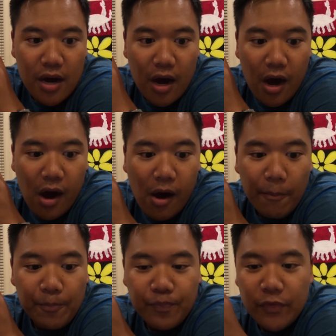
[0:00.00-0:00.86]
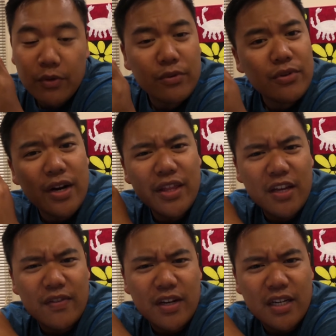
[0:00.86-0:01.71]
Trying to
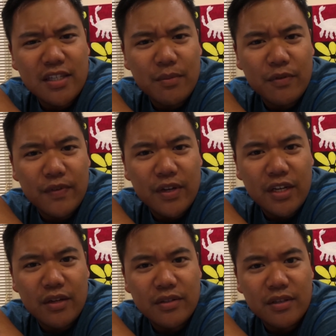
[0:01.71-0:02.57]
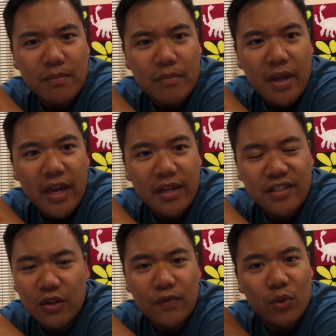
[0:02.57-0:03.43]
think of the next couple videos to make,
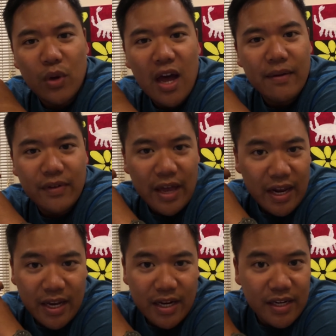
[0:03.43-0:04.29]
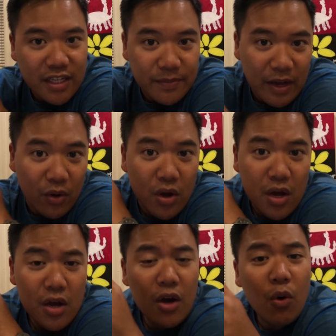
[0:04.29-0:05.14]
so if you have any ideas about
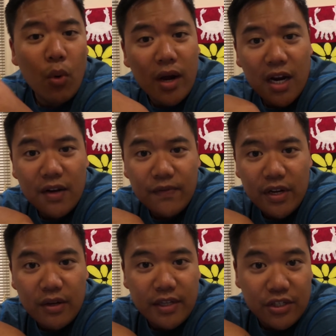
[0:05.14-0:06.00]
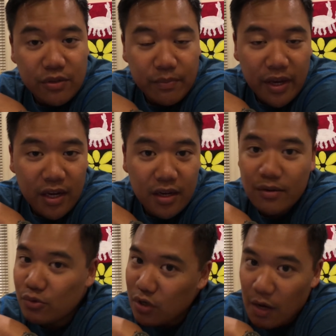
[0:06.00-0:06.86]
what kind of videos I should make,
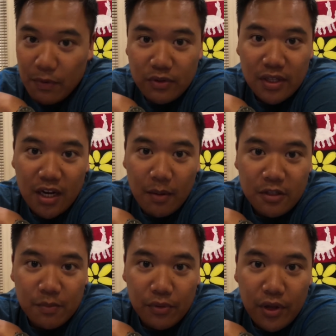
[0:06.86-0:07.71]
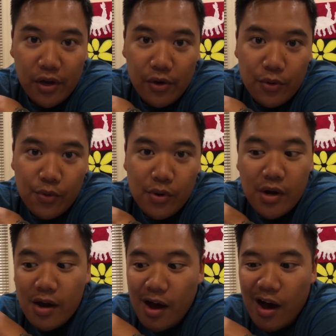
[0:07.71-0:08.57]
drop those in the comments below.
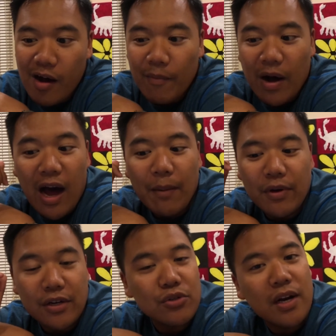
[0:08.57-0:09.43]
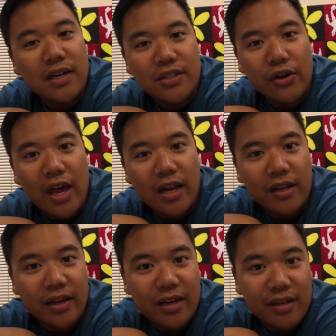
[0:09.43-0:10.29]
I'm going to try to start
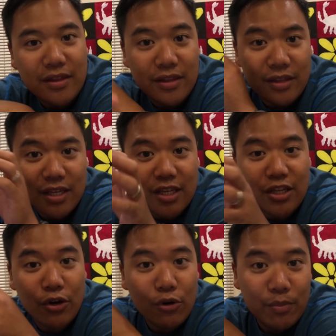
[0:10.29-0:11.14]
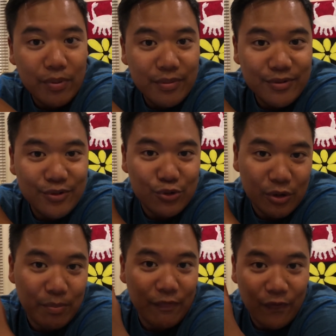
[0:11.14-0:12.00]
editing the Europe
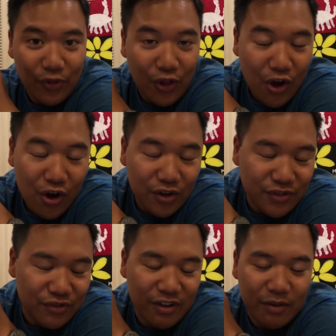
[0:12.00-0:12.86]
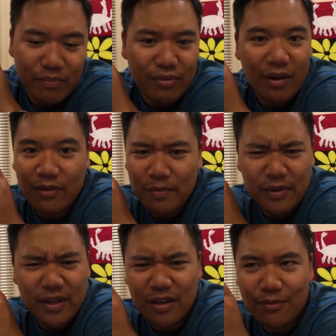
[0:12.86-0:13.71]
trip vlogs. There's going to probably
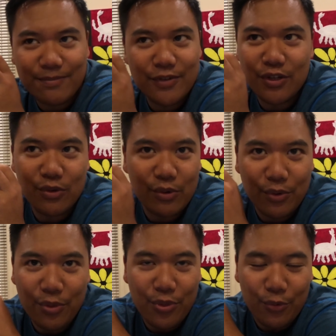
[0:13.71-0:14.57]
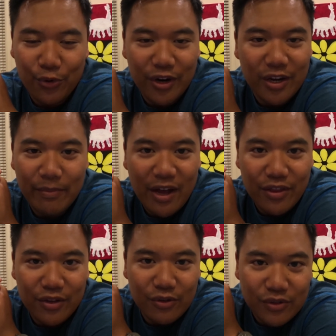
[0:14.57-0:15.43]
be 2 or 3
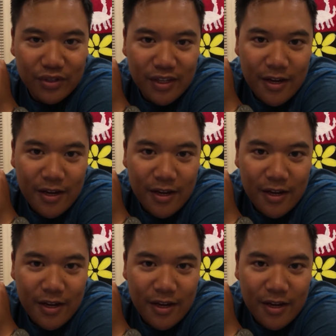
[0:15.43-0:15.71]
about those,